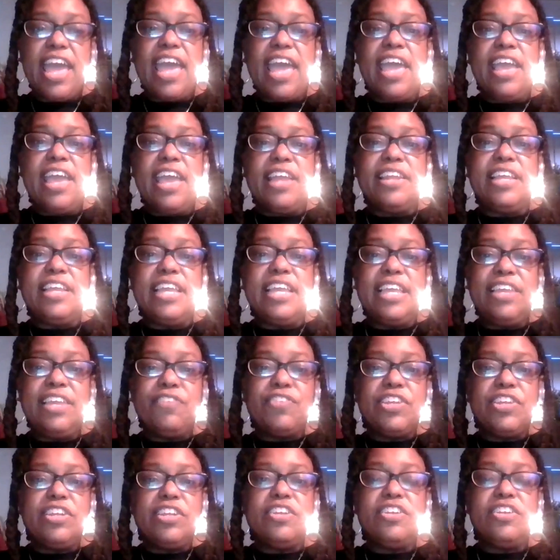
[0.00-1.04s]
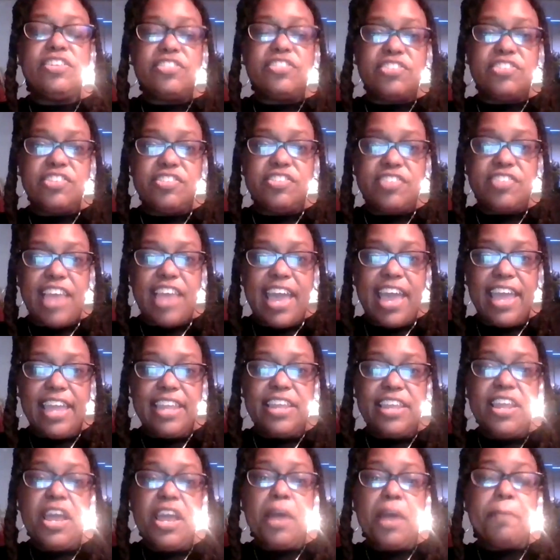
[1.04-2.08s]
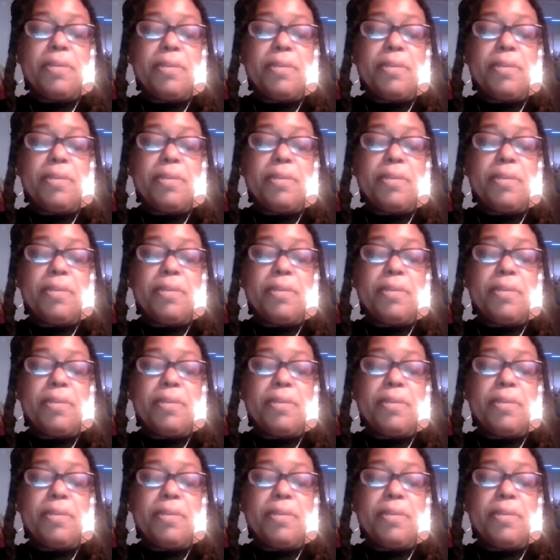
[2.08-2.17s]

And even today,